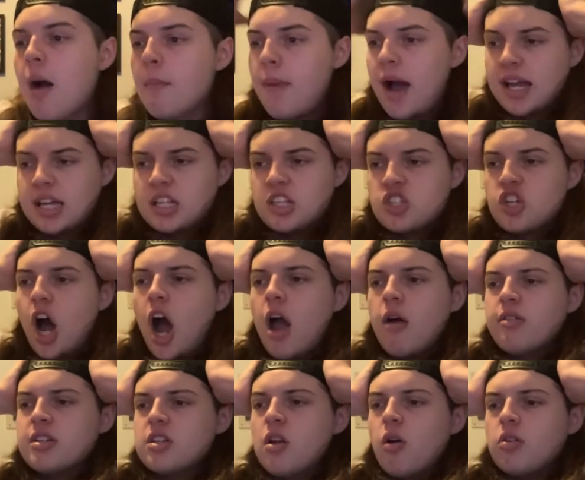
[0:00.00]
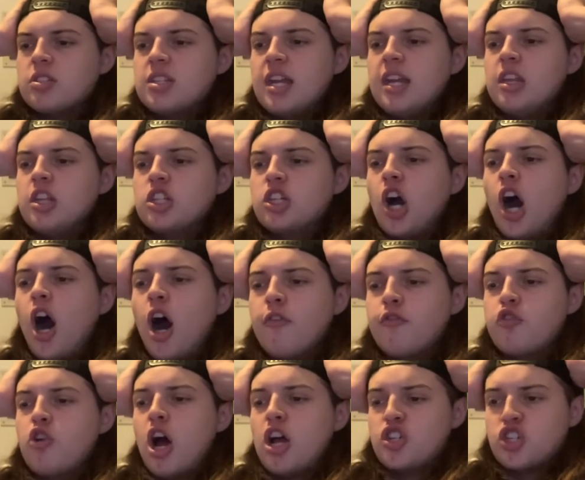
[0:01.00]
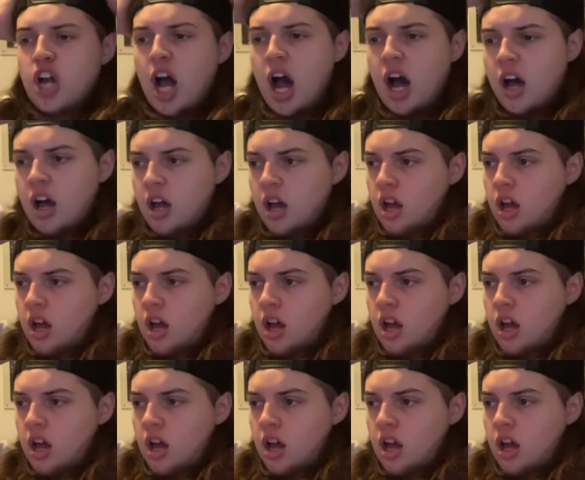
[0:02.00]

McIntyre is locked in in the calf crusher.